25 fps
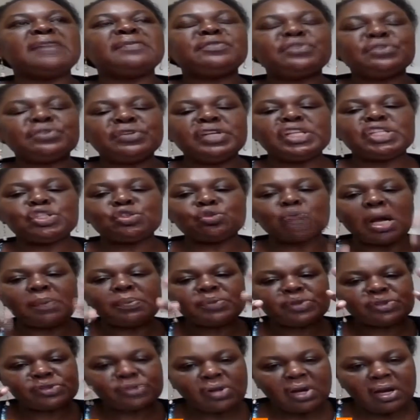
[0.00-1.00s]
trees to
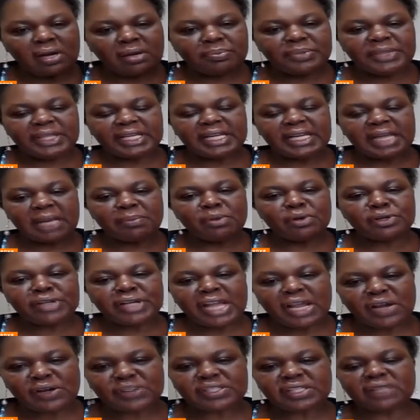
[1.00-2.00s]
absorb the carbon
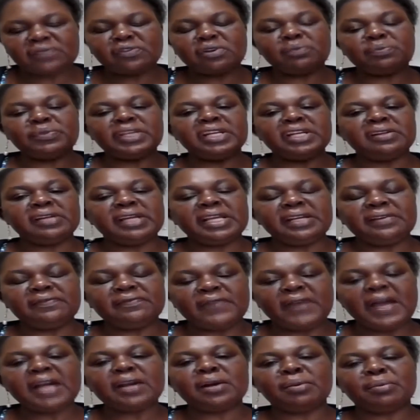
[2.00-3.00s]
dioxide from the
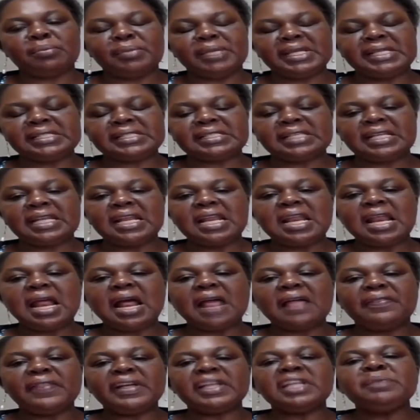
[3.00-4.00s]
environment,
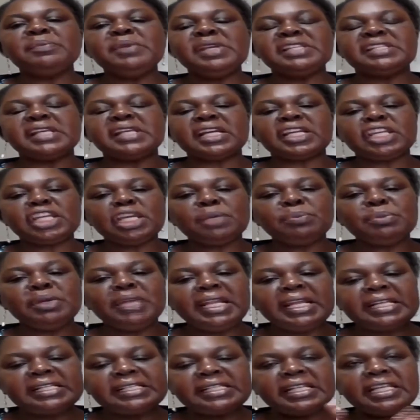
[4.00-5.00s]
and that means
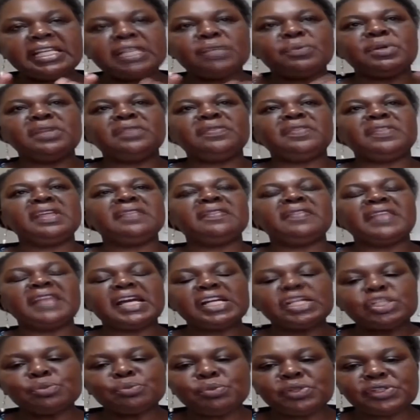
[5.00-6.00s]
accumulating within the
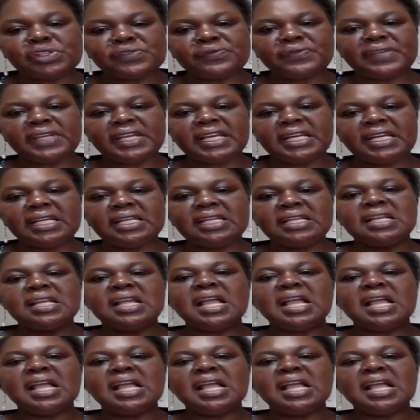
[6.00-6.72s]
atmosphere,